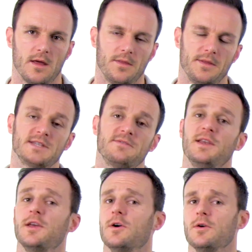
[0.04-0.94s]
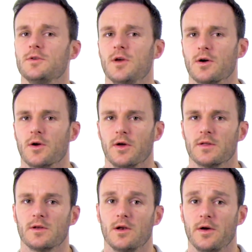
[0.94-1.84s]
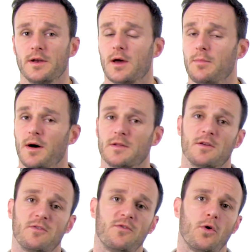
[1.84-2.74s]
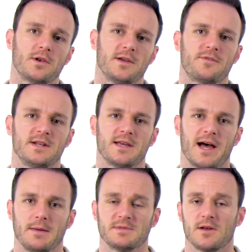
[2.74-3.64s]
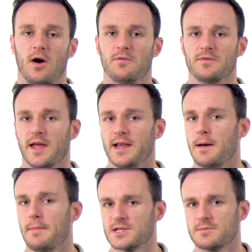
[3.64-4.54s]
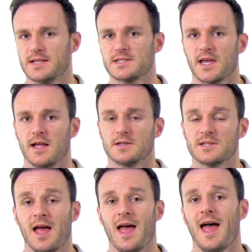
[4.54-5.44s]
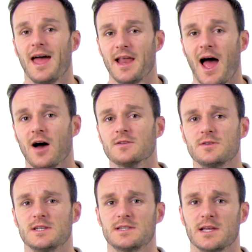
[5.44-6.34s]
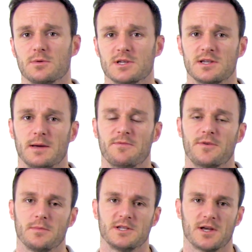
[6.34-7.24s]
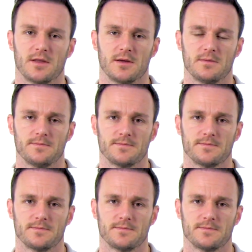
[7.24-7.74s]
In this video, you're going to learn about the four different types of data measurement scales and how to distinguish them from each other.